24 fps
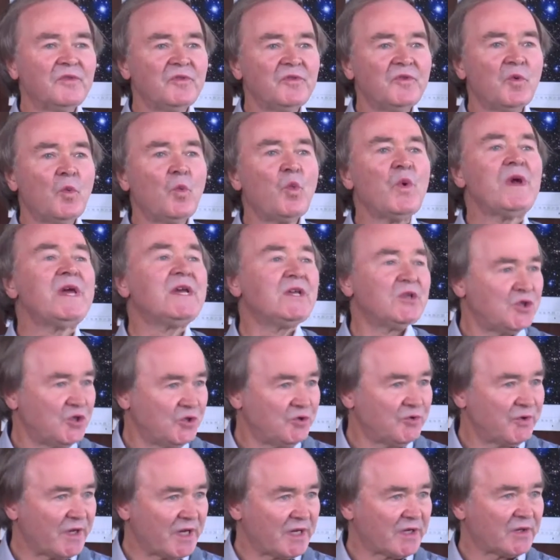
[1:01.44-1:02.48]
weak
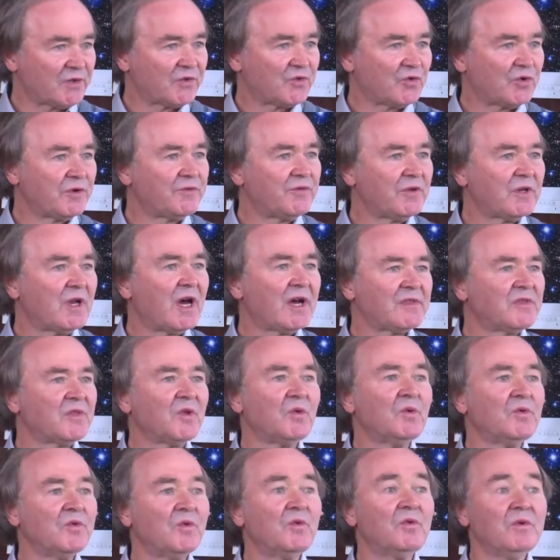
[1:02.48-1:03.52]
tunings, or if you like,
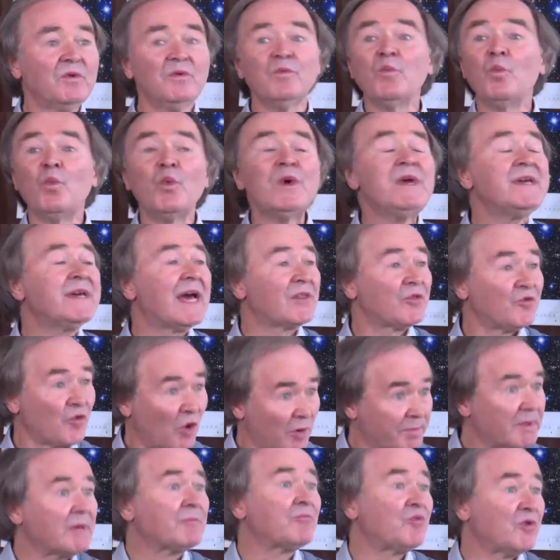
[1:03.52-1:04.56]
the weak
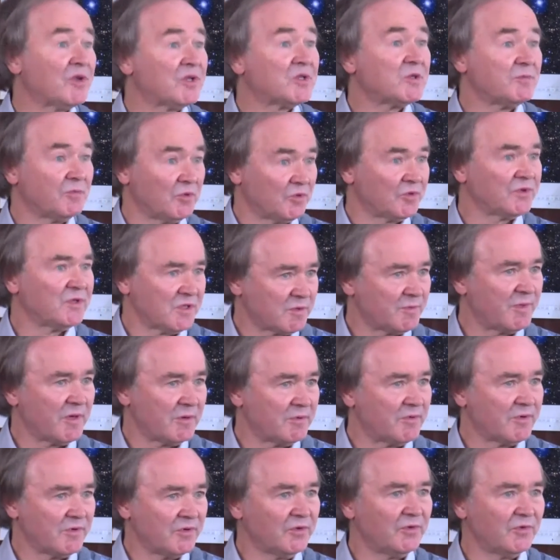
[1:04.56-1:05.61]
anthropic principles, since
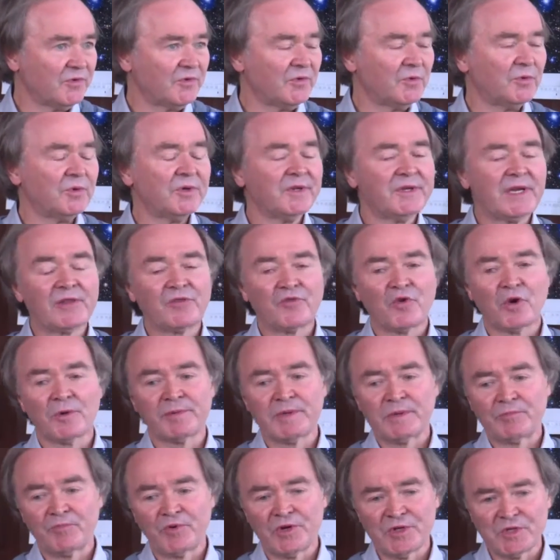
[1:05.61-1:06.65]
people use the word
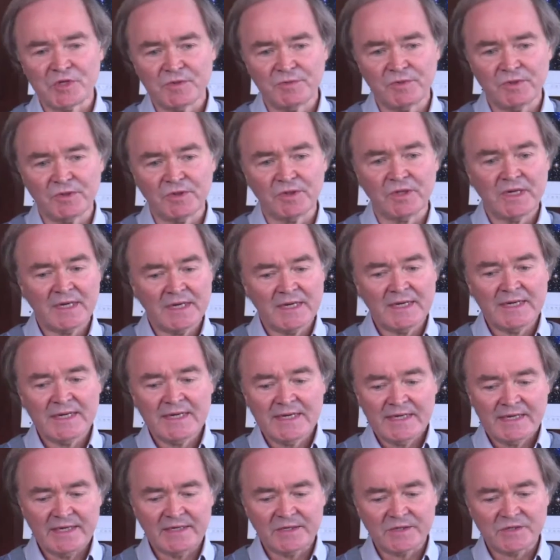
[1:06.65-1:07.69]
anthropic principle
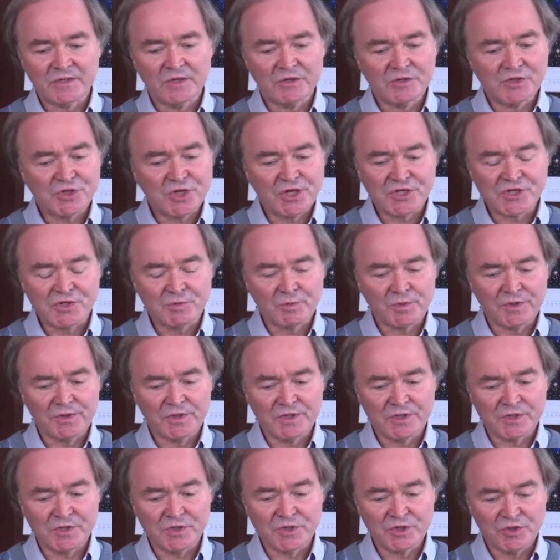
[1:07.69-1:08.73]
in association with
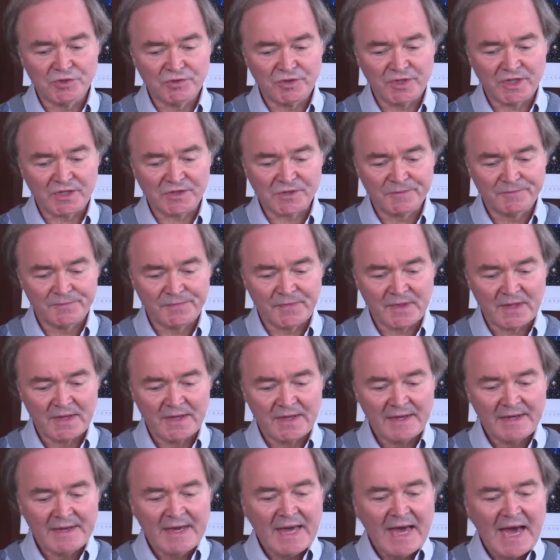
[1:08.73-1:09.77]
these tunings.
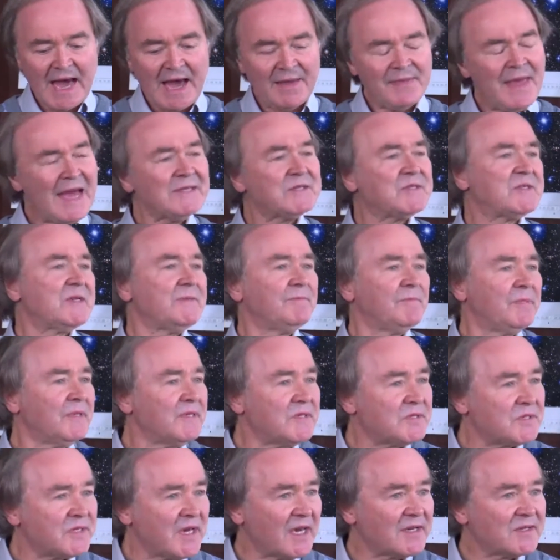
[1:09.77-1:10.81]
And that simply
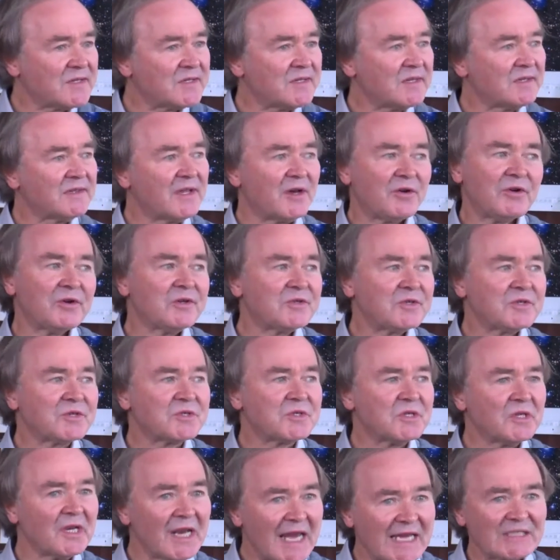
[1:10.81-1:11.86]
says that there is a
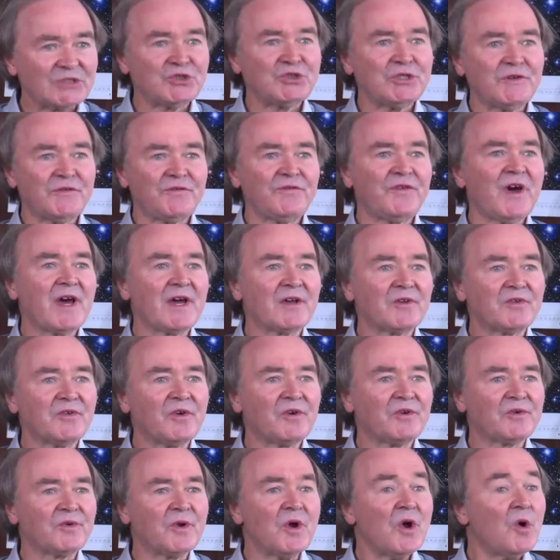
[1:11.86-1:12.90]
selection effect
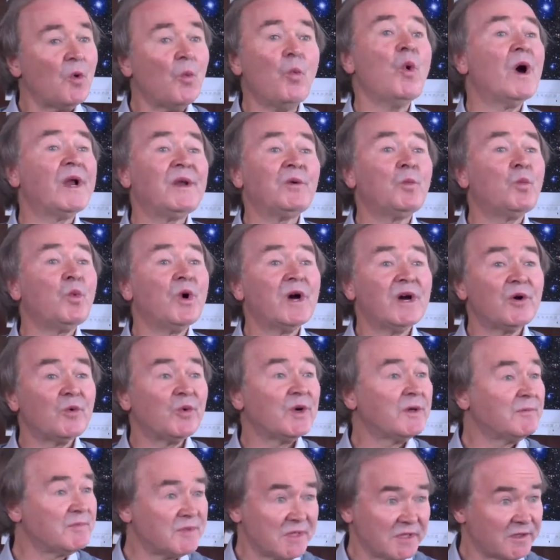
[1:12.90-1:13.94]
on when and where
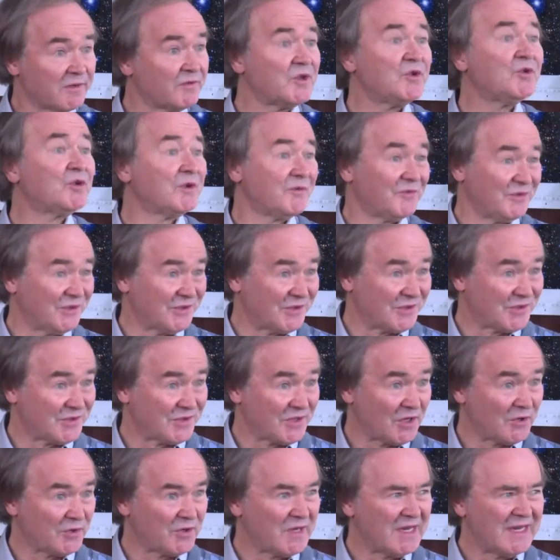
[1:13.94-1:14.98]
we observe the universe.
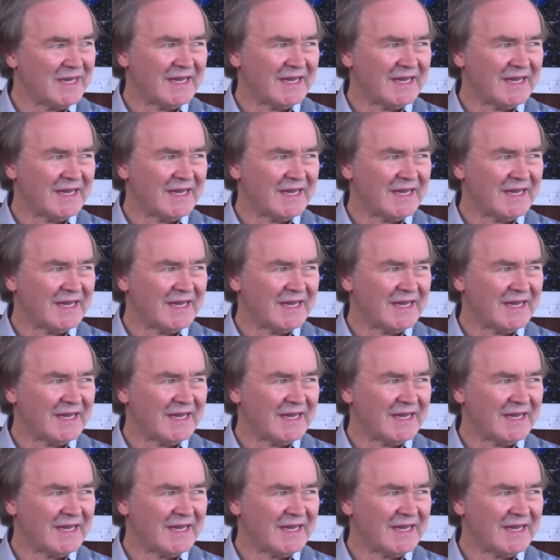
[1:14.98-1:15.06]
So